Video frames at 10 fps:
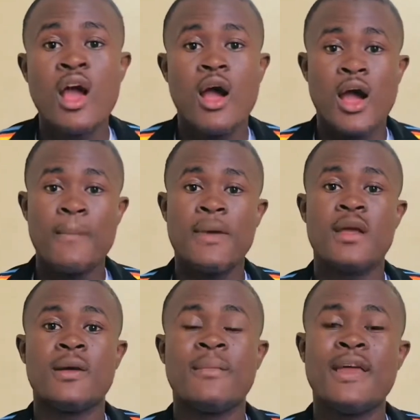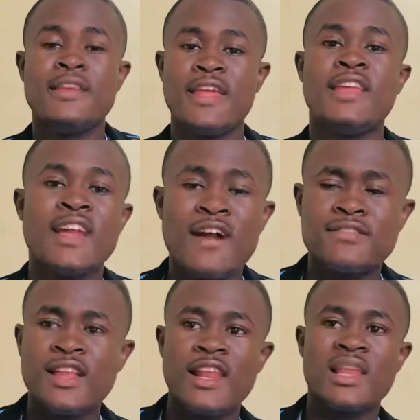Then after,
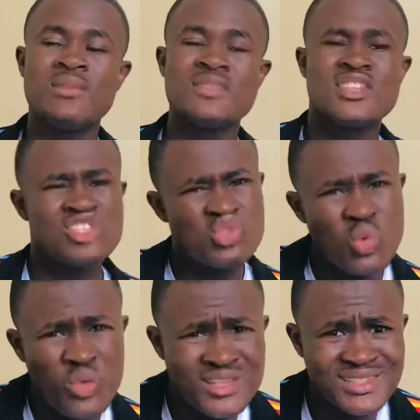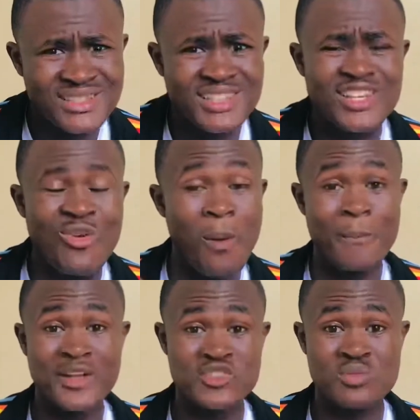like, let me say 2 weeks later, they come
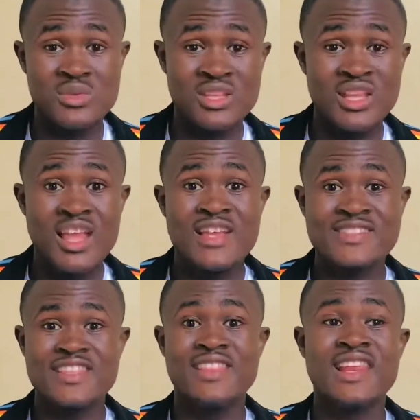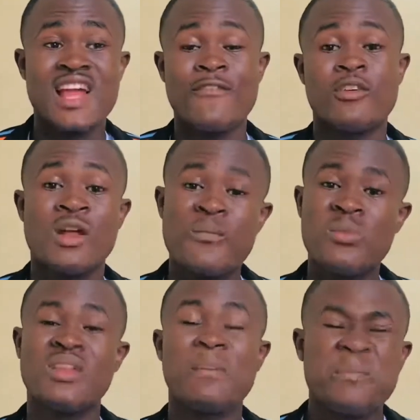back to me saying that they have another problem,
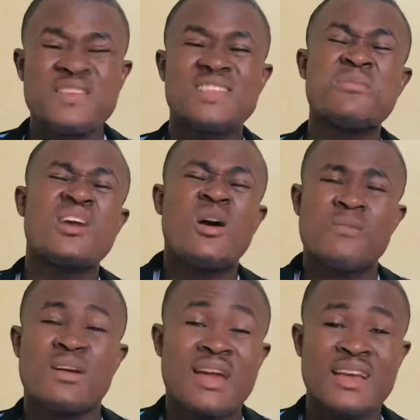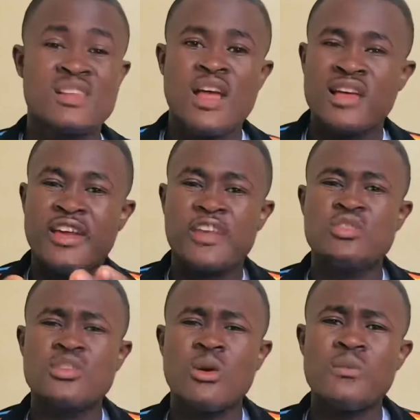that please let me help them, guys. Guys, you
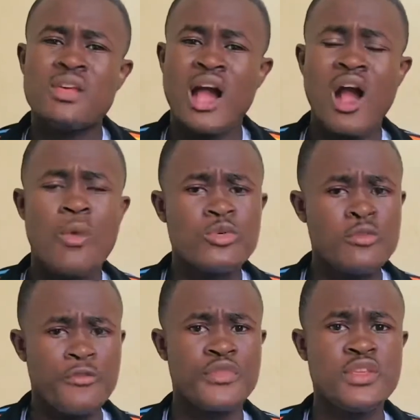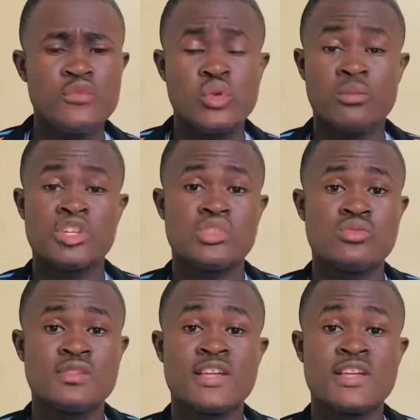tell me how you feel if you're in my shoes, guys.